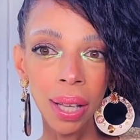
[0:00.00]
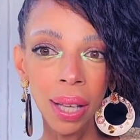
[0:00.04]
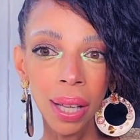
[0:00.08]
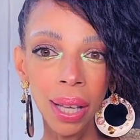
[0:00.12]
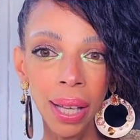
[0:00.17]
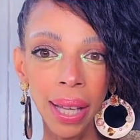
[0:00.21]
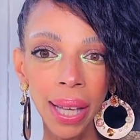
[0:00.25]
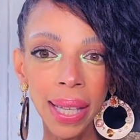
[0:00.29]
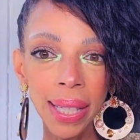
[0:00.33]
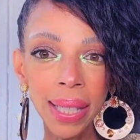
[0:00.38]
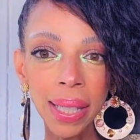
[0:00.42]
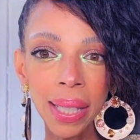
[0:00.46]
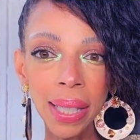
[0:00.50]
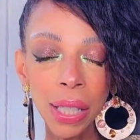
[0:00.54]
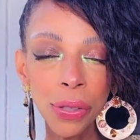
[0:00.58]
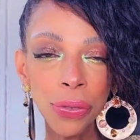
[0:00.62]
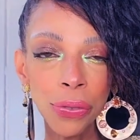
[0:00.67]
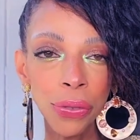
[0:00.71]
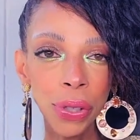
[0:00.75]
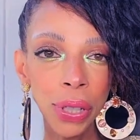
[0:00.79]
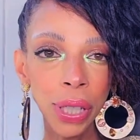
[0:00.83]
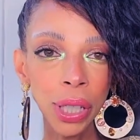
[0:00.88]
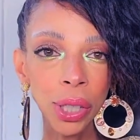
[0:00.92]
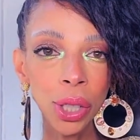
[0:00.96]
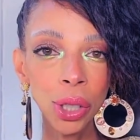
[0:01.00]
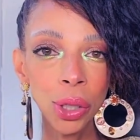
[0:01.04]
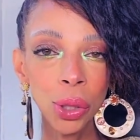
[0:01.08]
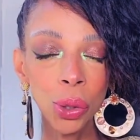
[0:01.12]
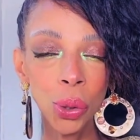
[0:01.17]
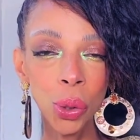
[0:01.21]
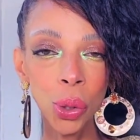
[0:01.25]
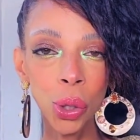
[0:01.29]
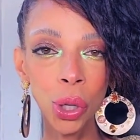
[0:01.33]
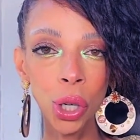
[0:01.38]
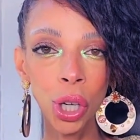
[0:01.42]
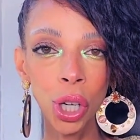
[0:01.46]
Isn't this freaking
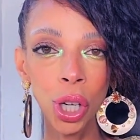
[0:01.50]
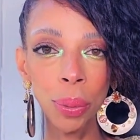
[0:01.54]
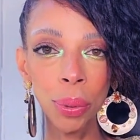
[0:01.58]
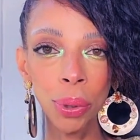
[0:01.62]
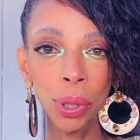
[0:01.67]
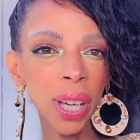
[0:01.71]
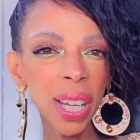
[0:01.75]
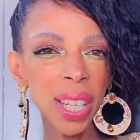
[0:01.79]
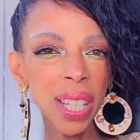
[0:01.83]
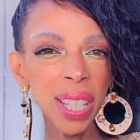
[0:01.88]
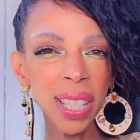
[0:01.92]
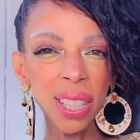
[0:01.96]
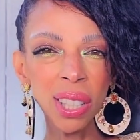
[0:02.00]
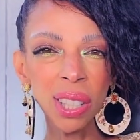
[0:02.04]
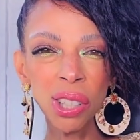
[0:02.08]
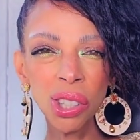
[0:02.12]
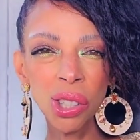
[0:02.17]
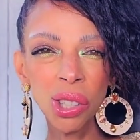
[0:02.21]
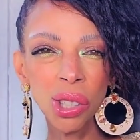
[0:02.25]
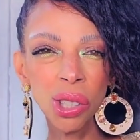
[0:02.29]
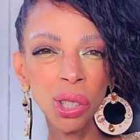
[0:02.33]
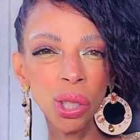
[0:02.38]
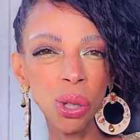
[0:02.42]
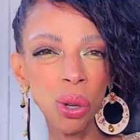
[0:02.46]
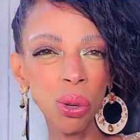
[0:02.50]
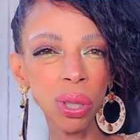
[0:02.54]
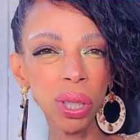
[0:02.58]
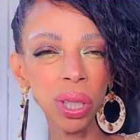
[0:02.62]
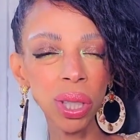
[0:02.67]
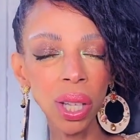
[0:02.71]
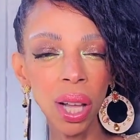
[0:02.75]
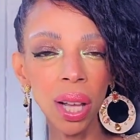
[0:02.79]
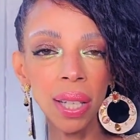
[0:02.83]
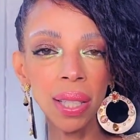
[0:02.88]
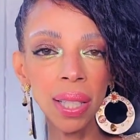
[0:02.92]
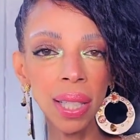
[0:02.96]
adorable? It looks so
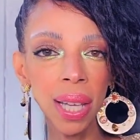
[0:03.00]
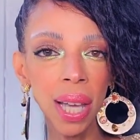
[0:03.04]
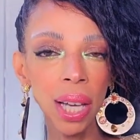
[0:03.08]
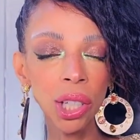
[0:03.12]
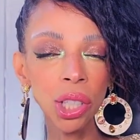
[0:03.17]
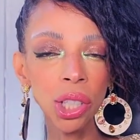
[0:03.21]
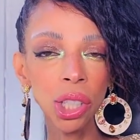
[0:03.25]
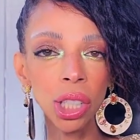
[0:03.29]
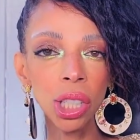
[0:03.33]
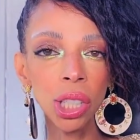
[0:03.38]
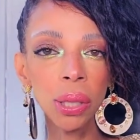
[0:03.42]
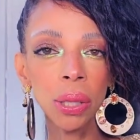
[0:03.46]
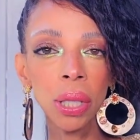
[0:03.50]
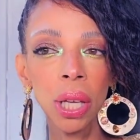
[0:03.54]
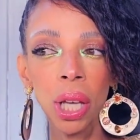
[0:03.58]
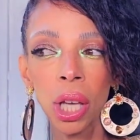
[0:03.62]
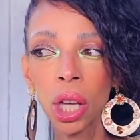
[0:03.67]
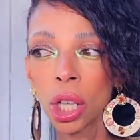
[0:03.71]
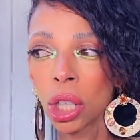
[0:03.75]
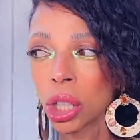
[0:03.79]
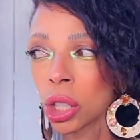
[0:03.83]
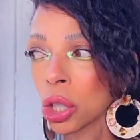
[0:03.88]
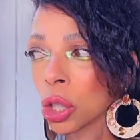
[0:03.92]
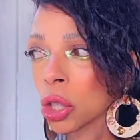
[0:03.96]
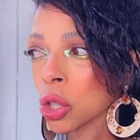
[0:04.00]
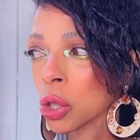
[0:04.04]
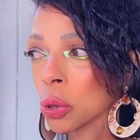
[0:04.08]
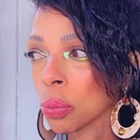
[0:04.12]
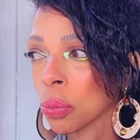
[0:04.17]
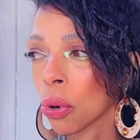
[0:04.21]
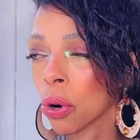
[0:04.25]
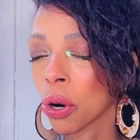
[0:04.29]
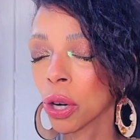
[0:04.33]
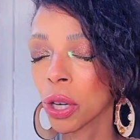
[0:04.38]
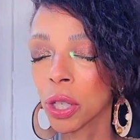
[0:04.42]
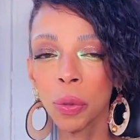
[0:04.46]
luxe. It actually looks
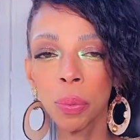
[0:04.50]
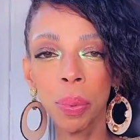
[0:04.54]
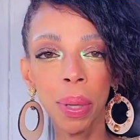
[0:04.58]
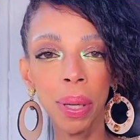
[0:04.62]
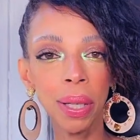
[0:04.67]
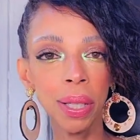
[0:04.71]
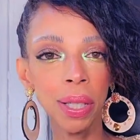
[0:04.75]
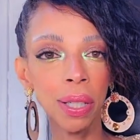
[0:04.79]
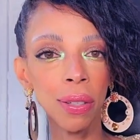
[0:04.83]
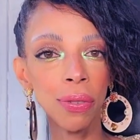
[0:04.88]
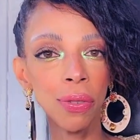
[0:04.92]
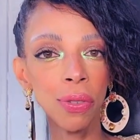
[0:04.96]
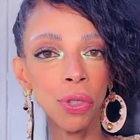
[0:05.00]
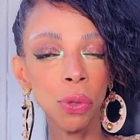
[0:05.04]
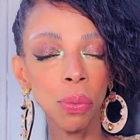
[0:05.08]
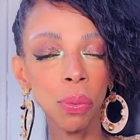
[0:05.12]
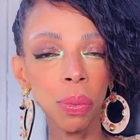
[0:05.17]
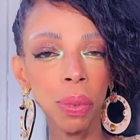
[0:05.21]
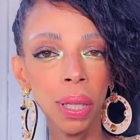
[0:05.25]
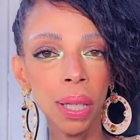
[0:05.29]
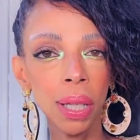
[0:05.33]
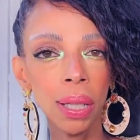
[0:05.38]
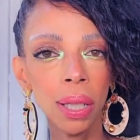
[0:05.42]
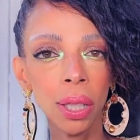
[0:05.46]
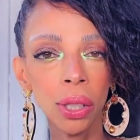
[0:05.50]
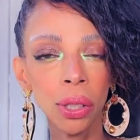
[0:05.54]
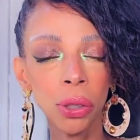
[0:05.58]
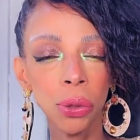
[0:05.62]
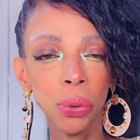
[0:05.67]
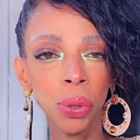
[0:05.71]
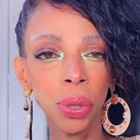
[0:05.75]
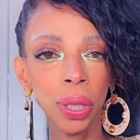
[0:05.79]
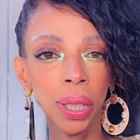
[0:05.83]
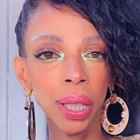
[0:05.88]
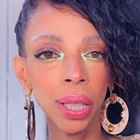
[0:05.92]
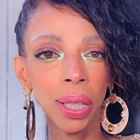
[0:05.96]
more expensive to me than
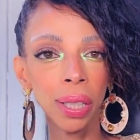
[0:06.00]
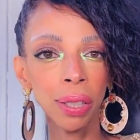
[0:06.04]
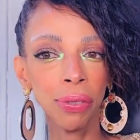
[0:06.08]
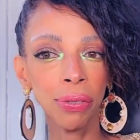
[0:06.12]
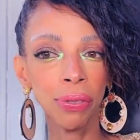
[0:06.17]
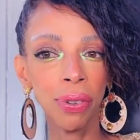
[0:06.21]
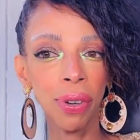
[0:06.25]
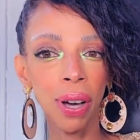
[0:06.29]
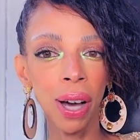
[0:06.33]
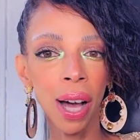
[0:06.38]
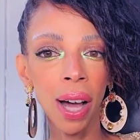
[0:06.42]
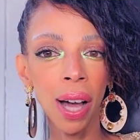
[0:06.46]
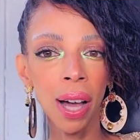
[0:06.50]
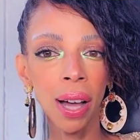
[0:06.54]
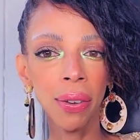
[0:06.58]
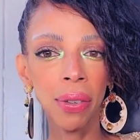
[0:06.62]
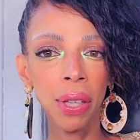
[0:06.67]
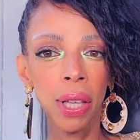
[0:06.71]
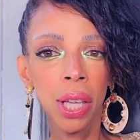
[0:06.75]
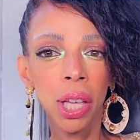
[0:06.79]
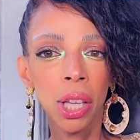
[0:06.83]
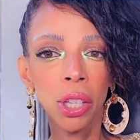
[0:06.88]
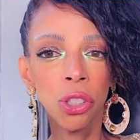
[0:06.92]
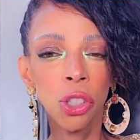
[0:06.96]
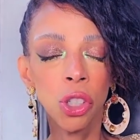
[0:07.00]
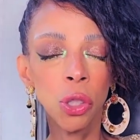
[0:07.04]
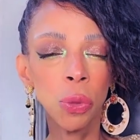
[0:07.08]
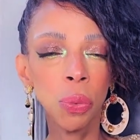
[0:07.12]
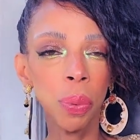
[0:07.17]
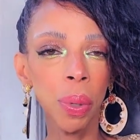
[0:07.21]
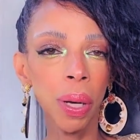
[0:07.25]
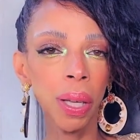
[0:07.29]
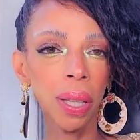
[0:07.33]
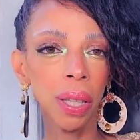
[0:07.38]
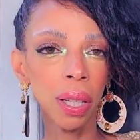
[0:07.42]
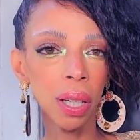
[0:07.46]
$395
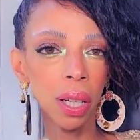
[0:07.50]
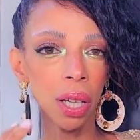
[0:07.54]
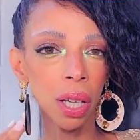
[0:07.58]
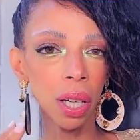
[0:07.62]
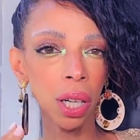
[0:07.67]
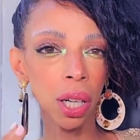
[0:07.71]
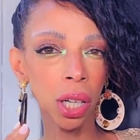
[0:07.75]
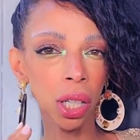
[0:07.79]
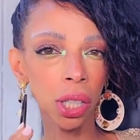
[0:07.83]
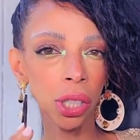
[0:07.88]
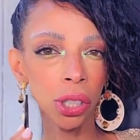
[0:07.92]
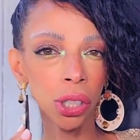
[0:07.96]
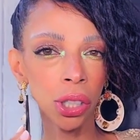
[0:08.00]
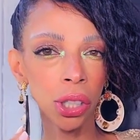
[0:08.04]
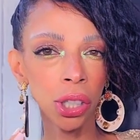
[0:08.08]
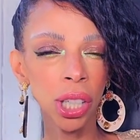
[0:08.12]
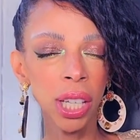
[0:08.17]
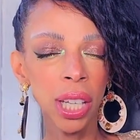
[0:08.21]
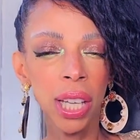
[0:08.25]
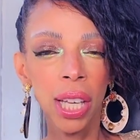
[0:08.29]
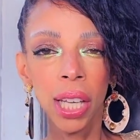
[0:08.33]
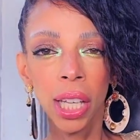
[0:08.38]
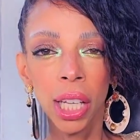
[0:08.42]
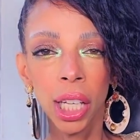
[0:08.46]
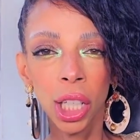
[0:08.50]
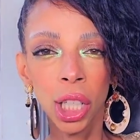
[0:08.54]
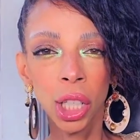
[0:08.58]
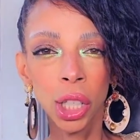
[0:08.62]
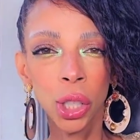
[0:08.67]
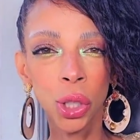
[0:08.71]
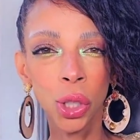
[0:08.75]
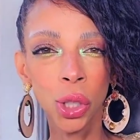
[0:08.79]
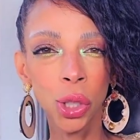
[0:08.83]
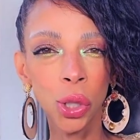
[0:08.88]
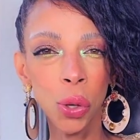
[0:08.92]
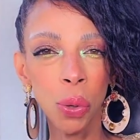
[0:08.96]
just by the color. It
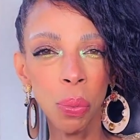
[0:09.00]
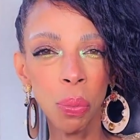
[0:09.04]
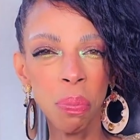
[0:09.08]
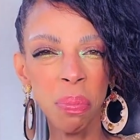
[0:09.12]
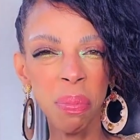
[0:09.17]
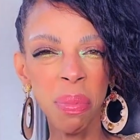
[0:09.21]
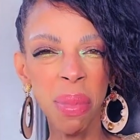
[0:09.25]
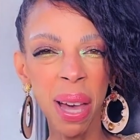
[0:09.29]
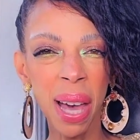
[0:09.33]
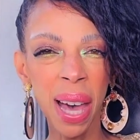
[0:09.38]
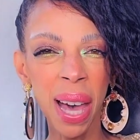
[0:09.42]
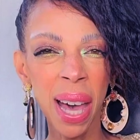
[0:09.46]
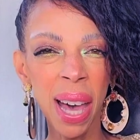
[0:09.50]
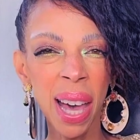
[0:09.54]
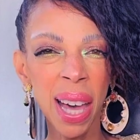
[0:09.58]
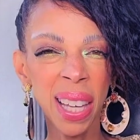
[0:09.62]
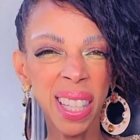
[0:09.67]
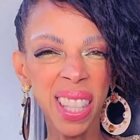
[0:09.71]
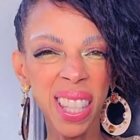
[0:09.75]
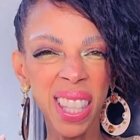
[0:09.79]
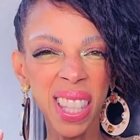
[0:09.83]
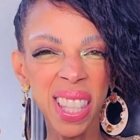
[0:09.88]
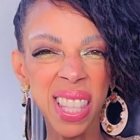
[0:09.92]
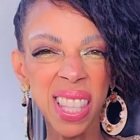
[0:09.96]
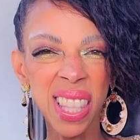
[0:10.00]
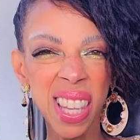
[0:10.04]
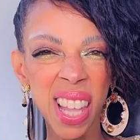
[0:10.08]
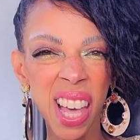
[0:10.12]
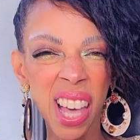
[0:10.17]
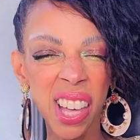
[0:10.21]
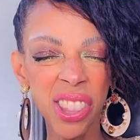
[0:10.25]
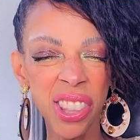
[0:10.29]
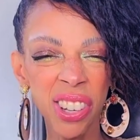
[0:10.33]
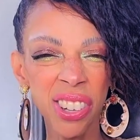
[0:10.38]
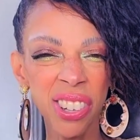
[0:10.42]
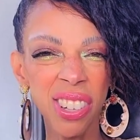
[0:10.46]
looks so matte
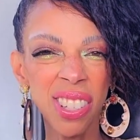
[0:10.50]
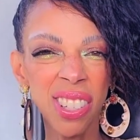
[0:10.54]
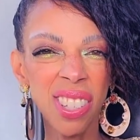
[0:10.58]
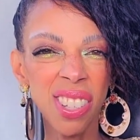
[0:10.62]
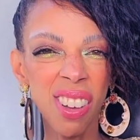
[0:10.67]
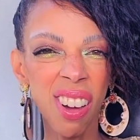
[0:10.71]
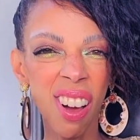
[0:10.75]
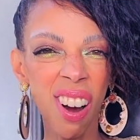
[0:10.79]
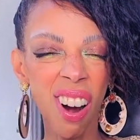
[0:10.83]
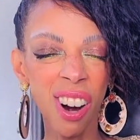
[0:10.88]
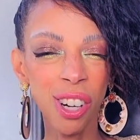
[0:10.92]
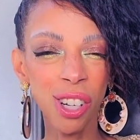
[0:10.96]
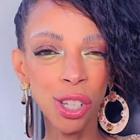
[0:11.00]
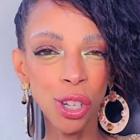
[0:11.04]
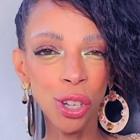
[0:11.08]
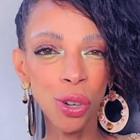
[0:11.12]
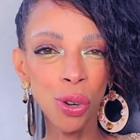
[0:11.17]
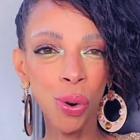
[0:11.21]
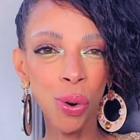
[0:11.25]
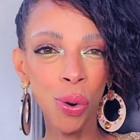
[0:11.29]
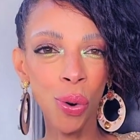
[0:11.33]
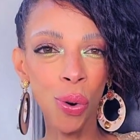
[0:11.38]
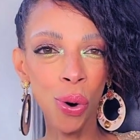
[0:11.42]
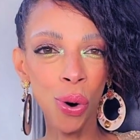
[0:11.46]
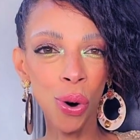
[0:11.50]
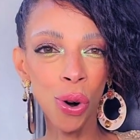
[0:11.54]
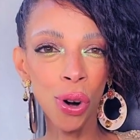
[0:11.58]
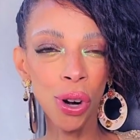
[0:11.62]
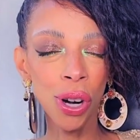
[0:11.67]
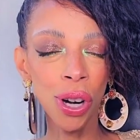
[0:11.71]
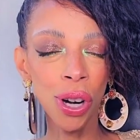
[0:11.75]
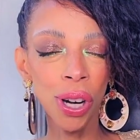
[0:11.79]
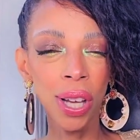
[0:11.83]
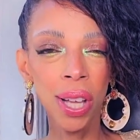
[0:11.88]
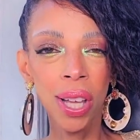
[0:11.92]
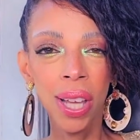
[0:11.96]
leather. It's
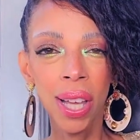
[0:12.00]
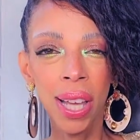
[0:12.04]
hardcore.